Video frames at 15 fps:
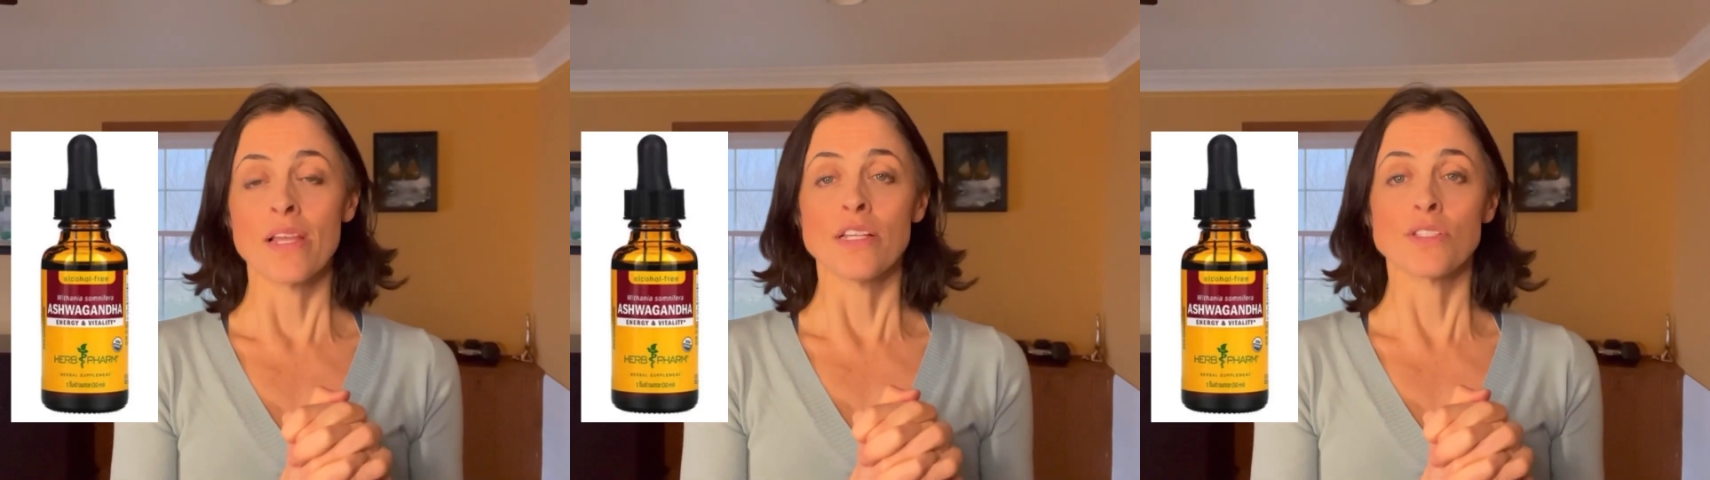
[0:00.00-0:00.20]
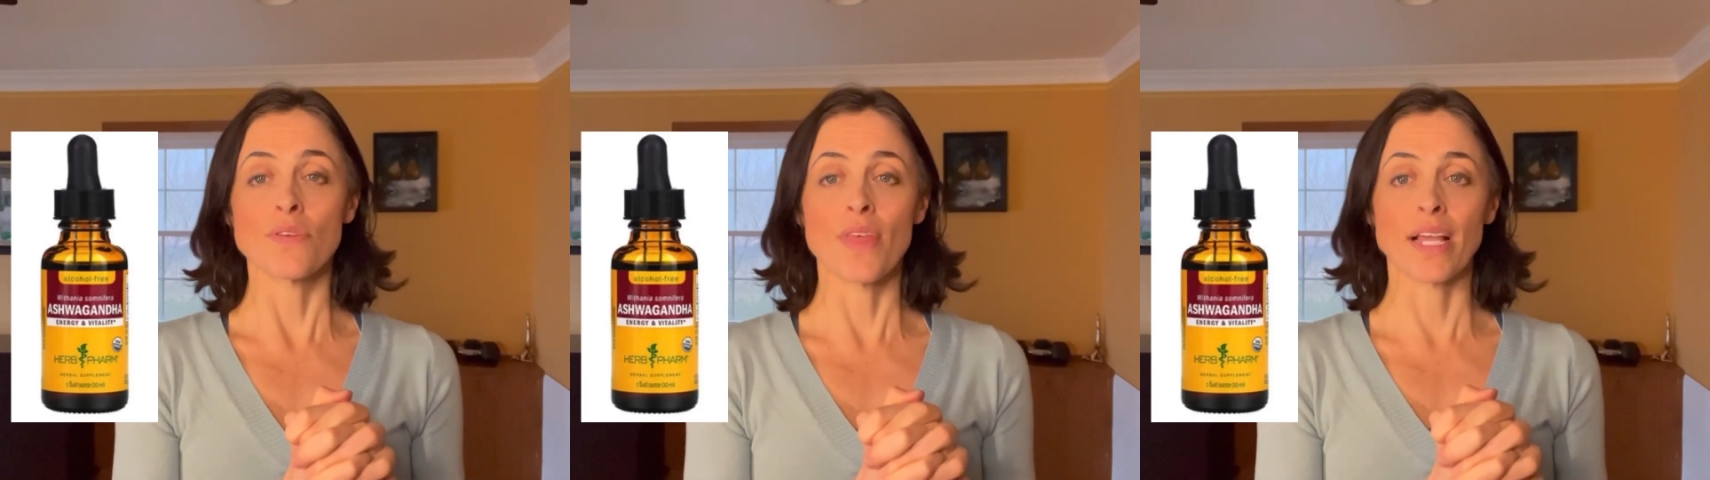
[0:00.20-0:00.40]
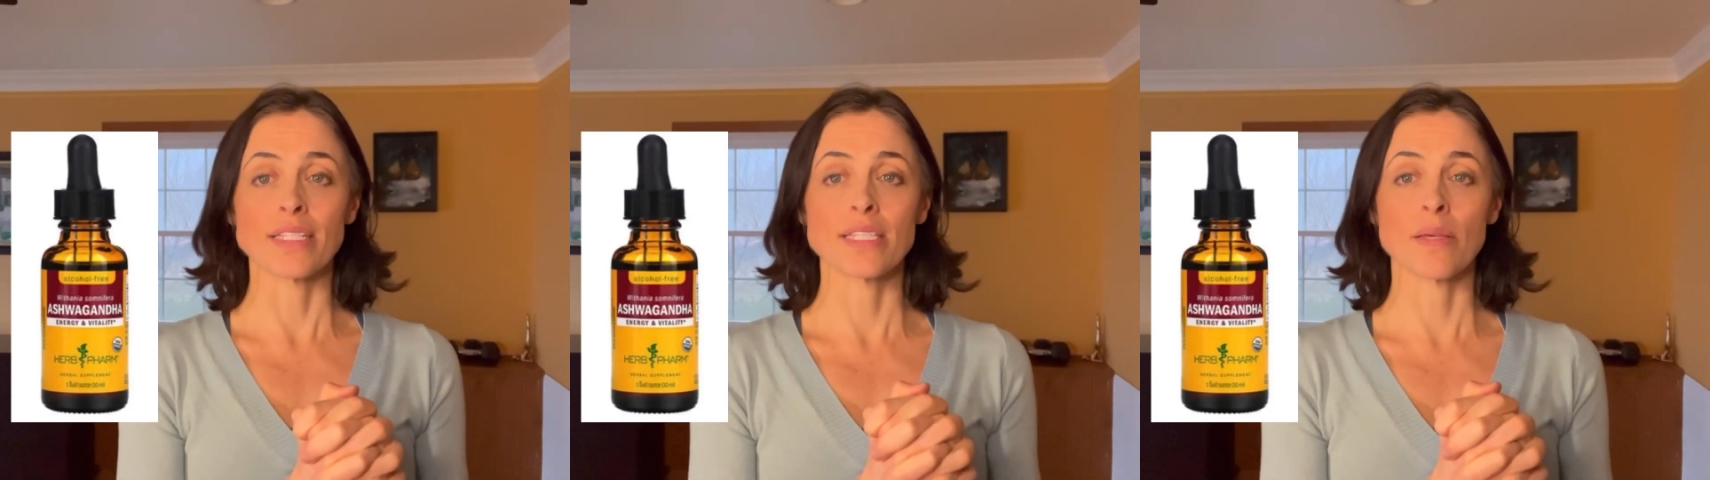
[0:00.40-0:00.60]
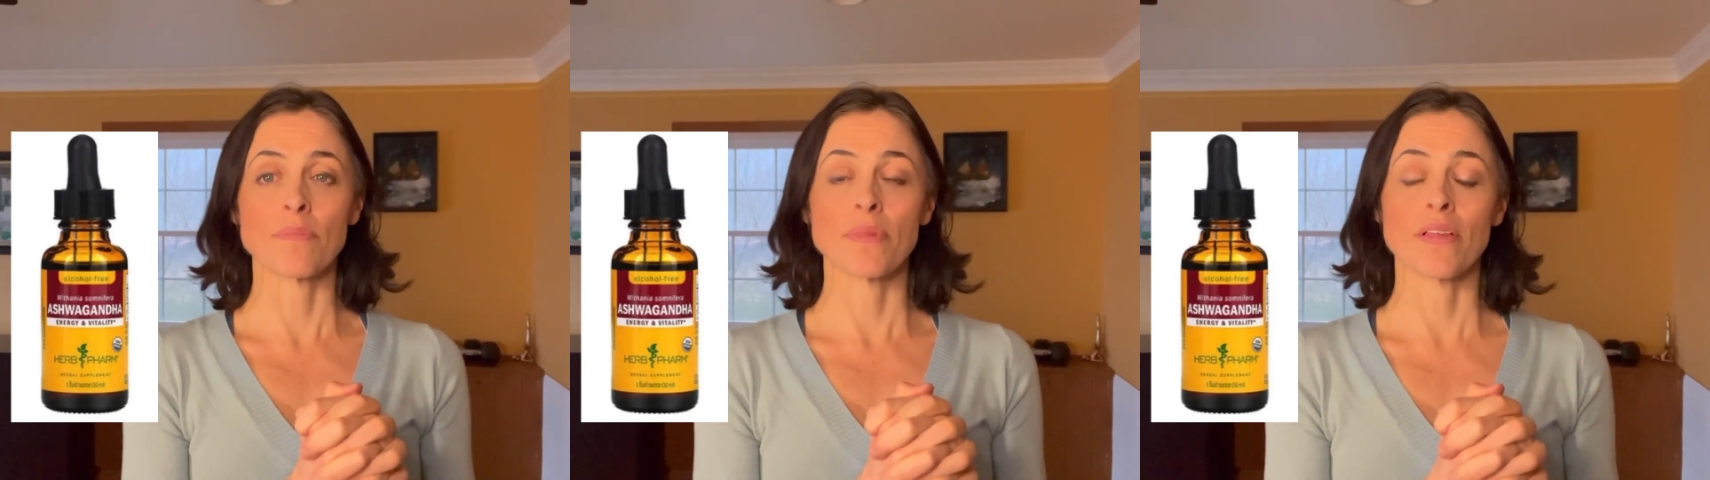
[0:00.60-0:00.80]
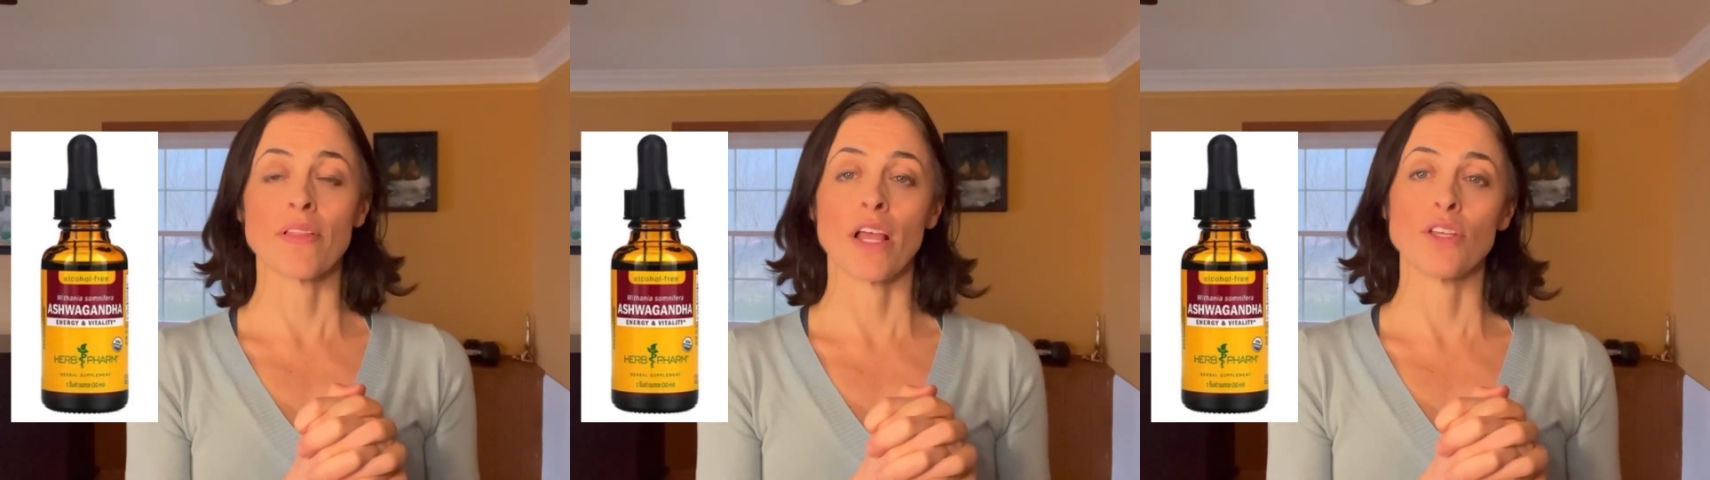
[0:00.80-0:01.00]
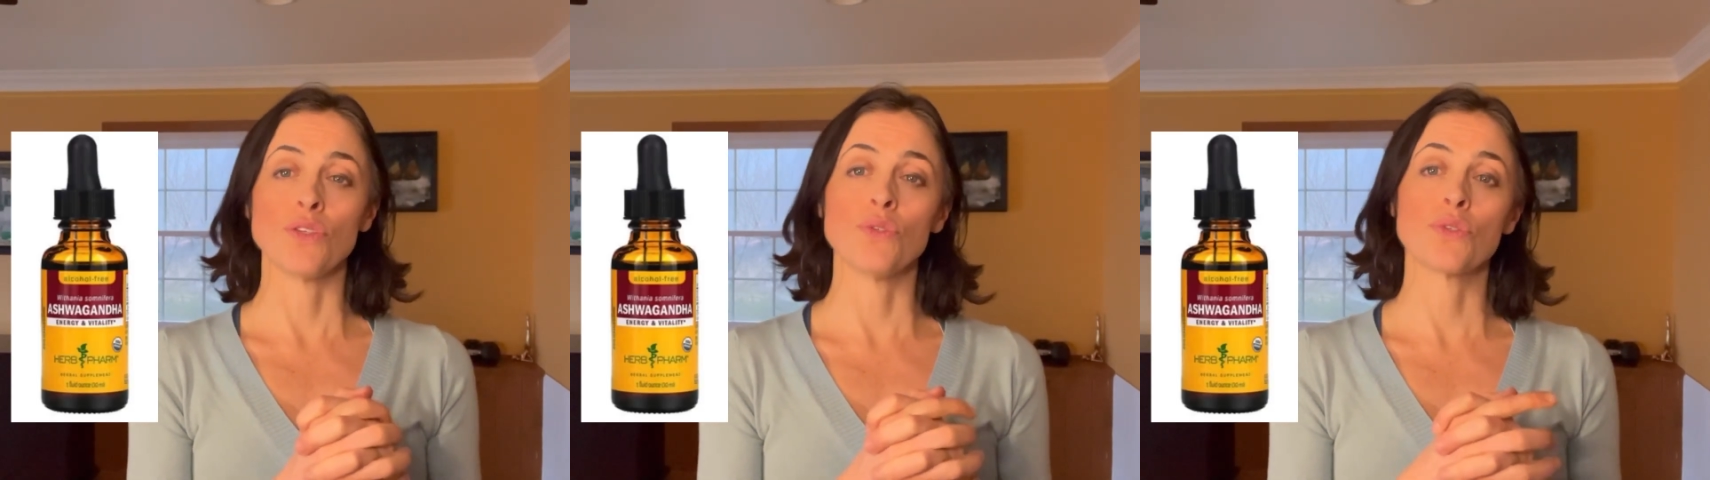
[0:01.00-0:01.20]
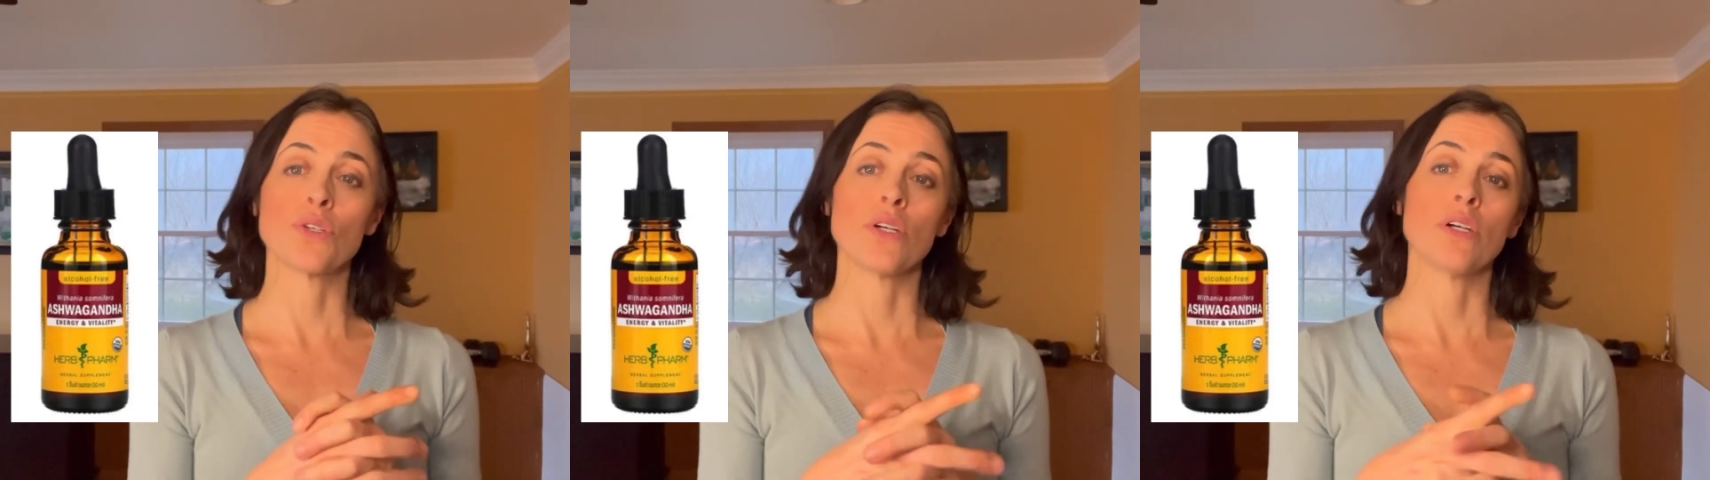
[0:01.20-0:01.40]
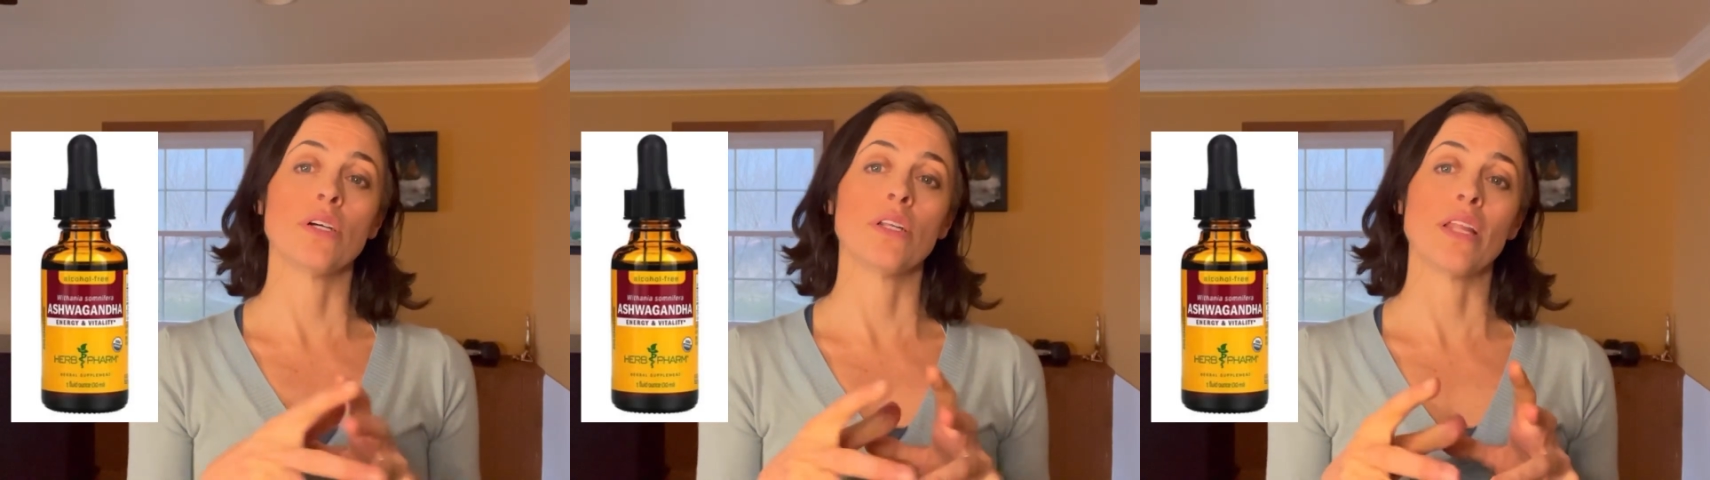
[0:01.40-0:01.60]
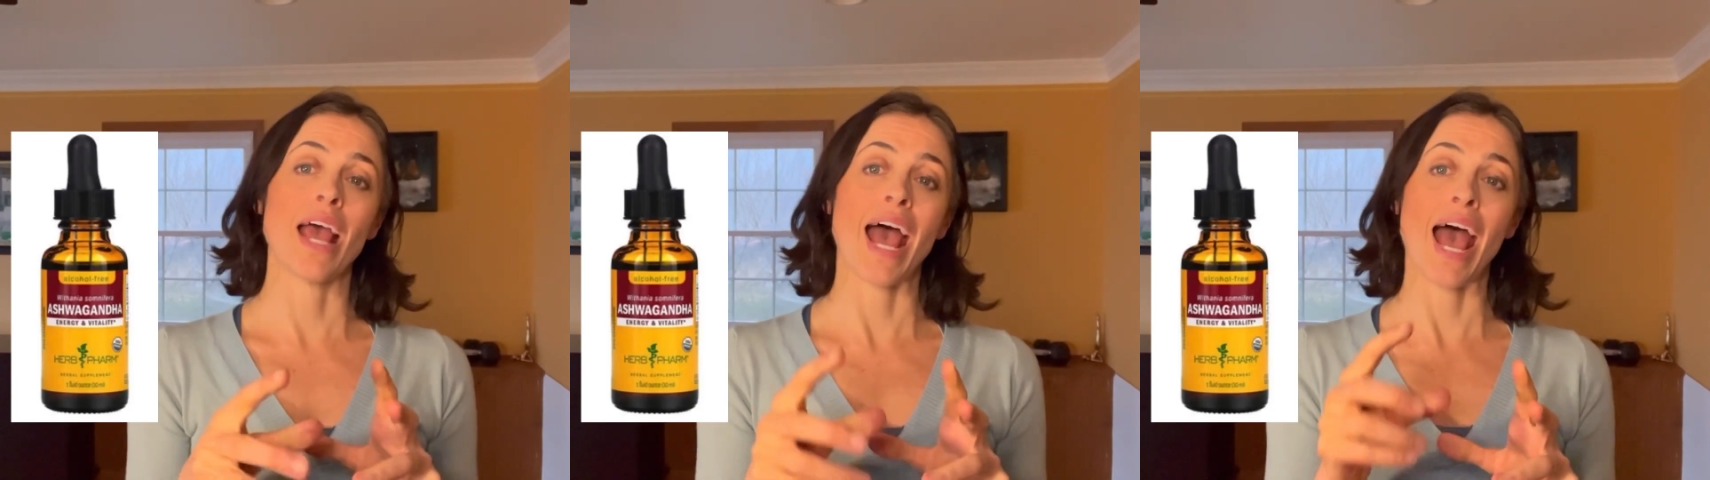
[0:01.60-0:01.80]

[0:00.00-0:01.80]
So that's something that you could